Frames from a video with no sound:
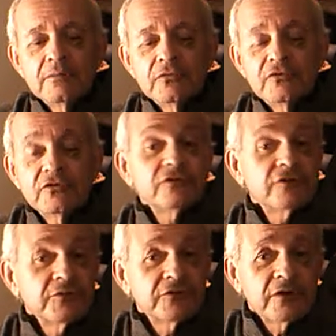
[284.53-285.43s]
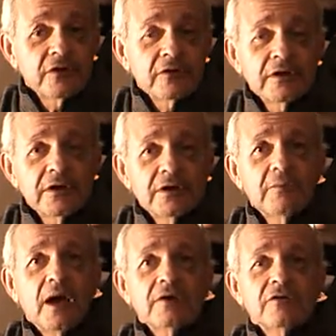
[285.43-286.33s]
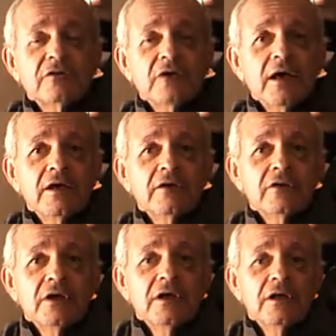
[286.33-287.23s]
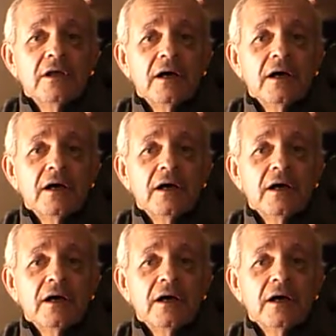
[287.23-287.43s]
systems theory in modern science, and